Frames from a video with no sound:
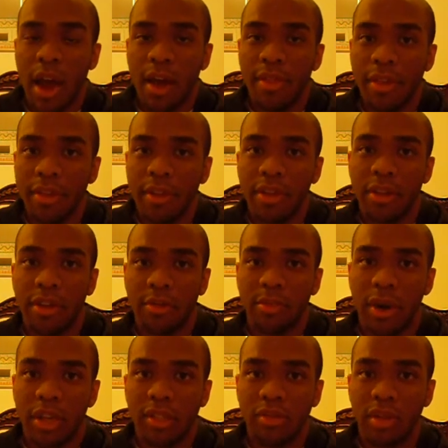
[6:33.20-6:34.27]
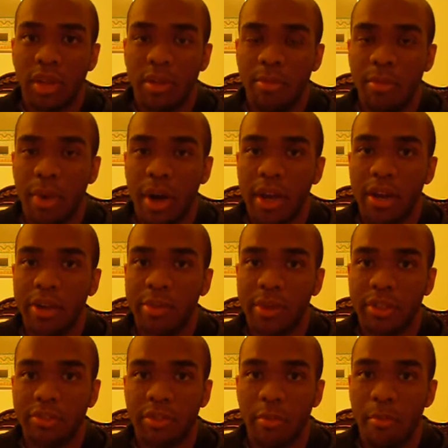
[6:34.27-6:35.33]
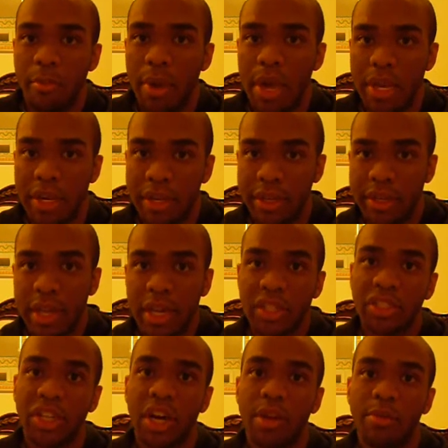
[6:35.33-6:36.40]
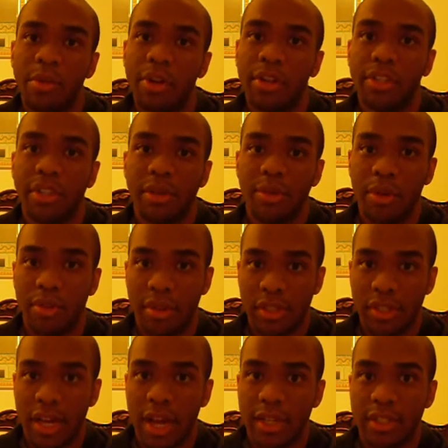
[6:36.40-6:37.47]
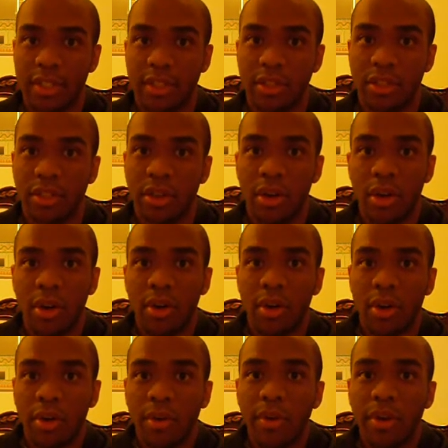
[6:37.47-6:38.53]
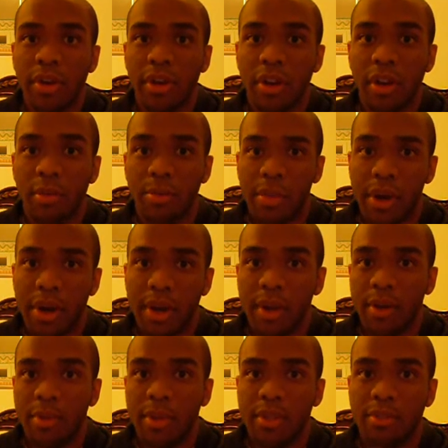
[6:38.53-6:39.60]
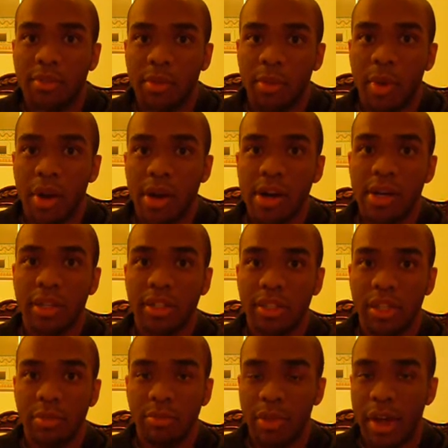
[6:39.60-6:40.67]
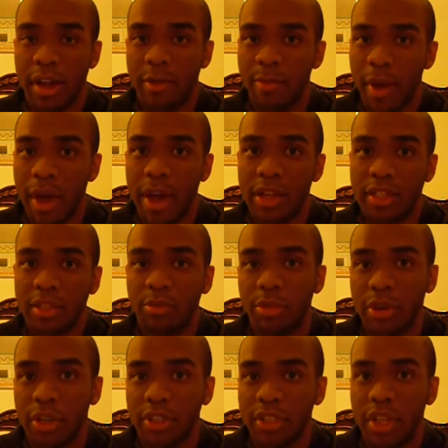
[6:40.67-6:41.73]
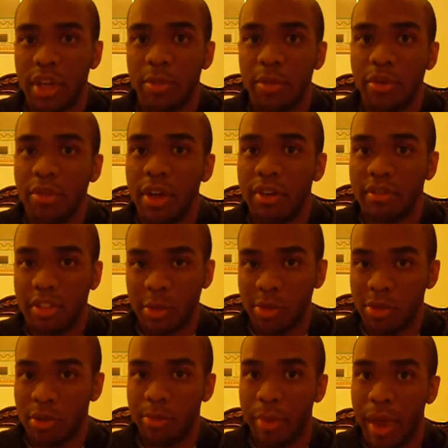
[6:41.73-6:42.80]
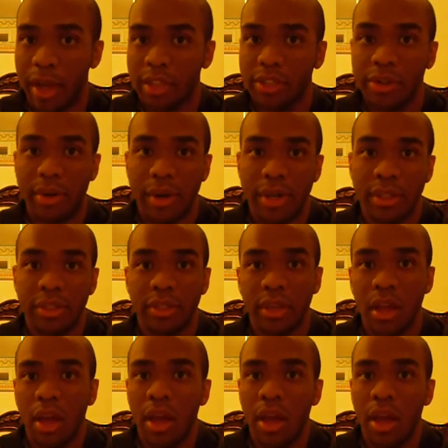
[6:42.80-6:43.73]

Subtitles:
I think you could possibly combine elements from Bane and Deadshot because they're both assassins, or you could combine elements from Hush and Black Mask because they both have similar backstories.